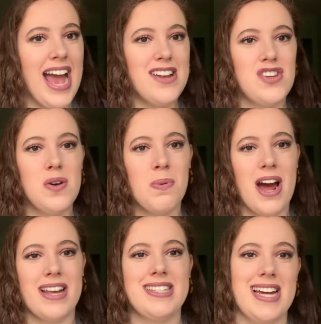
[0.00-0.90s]
And 2
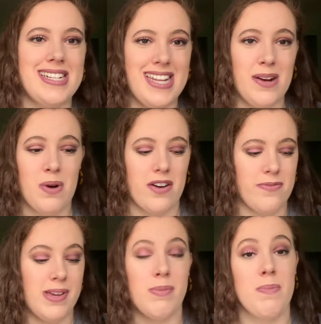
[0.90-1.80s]
products that didn't work
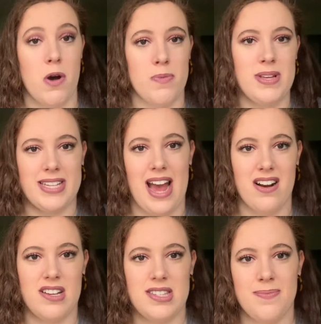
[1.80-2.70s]
for me were both
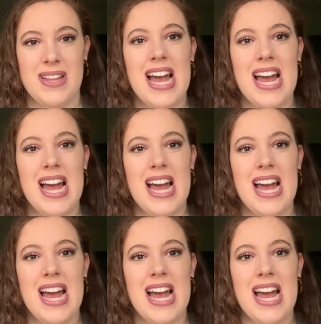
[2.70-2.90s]
mascaras.